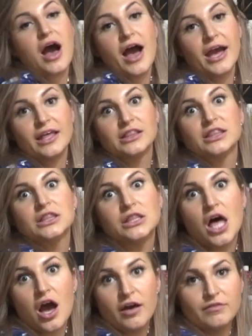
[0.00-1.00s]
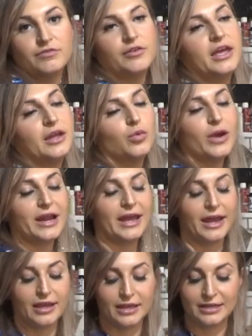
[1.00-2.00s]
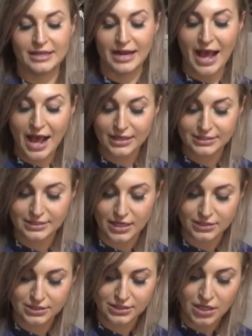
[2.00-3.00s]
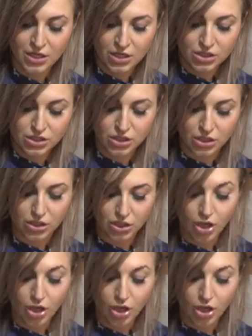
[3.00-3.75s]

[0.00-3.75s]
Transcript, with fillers: I love it when I can get access to